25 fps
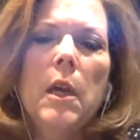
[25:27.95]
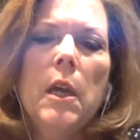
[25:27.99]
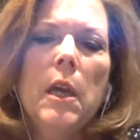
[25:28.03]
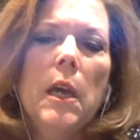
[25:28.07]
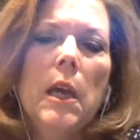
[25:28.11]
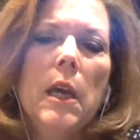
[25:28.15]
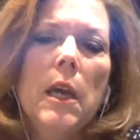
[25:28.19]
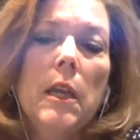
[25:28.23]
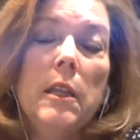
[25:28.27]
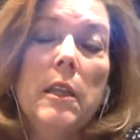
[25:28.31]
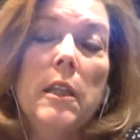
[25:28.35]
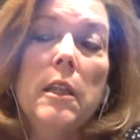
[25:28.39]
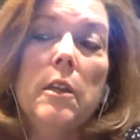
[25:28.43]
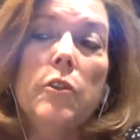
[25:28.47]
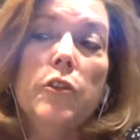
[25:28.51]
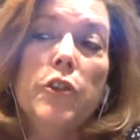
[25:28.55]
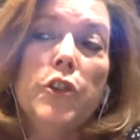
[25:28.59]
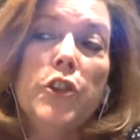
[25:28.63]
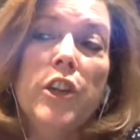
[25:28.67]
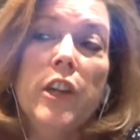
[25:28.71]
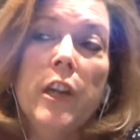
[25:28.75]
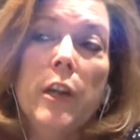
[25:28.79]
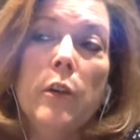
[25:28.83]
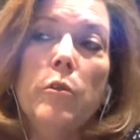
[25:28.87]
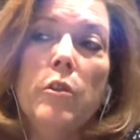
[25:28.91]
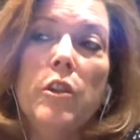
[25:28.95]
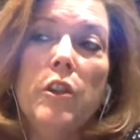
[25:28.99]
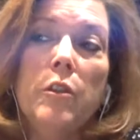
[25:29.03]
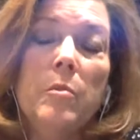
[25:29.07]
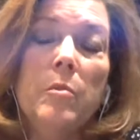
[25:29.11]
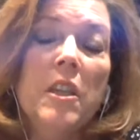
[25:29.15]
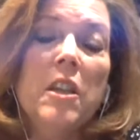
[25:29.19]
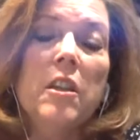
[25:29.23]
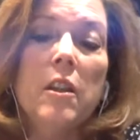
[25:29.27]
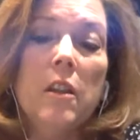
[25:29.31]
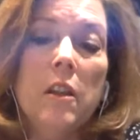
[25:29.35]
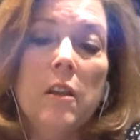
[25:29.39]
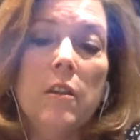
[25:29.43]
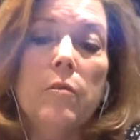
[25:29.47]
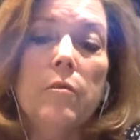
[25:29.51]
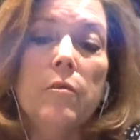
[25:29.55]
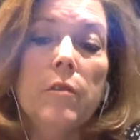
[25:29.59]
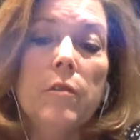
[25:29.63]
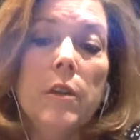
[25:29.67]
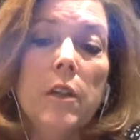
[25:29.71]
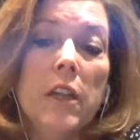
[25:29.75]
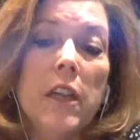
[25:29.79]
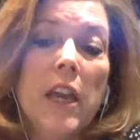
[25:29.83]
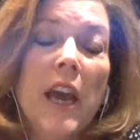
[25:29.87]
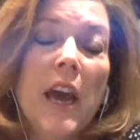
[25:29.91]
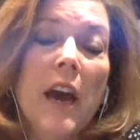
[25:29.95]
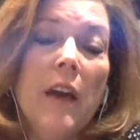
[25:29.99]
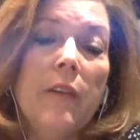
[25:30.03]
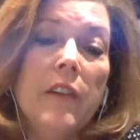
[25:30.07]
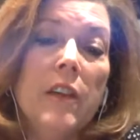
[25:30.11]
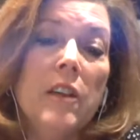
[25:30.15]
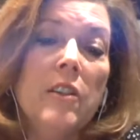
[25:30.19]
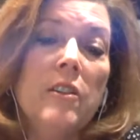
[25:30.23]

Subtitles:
and they'll share with me that they're really having